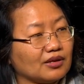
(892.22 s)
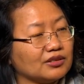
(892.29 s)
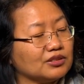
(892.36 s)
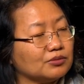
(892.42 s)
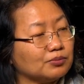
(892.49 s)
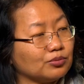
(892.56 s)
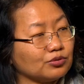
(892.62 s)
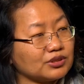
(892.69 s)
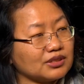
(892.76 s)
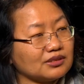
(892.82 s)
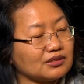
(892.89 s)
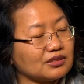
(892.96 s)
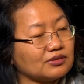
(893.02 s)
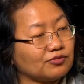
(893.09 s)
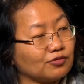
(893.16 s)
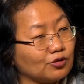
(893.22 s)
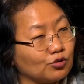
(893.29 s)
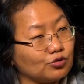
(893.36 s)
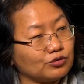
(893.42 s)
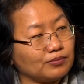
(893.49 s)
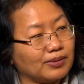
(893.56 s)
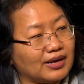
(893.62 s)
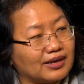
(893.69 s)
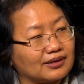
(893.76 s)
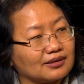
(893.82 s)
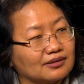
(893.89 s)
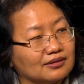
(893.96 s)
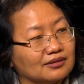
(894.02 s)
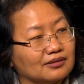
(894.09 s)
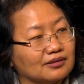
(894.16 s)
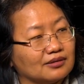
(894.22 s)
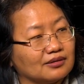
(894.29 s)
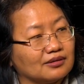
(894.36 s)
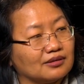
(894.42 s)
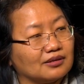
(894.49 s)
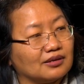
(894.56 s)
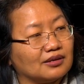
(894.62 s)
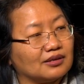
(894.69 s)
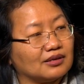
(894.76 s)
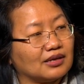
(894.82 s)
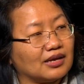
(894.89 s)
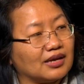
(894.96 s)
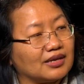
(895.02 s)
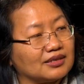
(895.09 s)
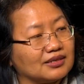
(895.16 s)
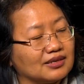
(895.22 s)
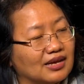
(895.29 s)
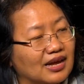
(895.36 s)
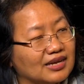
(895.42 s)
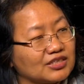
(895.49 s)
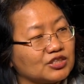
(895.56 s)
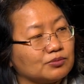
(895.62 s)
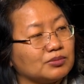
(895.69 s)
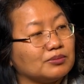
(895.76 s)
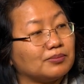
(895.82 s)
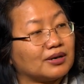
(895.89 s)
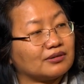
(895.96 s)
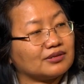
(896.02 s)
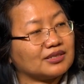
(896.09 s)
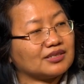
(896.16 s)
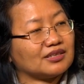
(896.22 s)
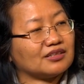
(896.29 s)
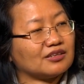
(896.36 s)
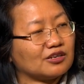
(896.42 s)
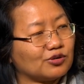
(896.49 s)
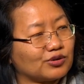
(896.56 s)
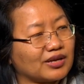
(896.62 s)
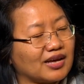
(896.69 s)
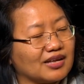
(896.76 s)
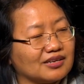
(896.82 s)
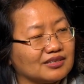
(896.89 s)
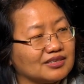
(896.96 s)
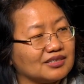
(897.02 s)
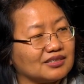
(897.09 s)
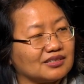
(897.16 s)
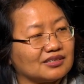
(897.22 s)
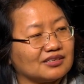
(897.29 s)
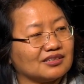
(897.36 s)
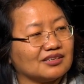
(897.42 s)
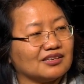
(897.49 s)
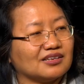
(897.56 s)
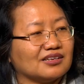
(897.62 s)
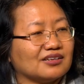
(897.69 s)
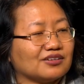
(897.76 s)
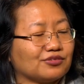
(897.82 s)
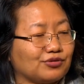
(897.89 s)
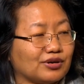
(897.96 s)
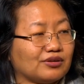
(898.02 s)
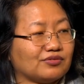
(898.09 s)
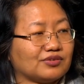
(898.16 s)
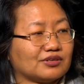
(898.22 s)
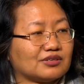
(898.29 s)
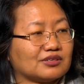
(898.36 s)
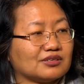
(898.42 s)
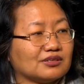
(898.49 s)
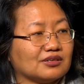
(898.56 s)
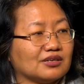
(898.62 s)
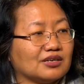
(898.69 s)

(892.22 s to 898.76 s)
the body is flown back and has to be buried in the locality graveyard.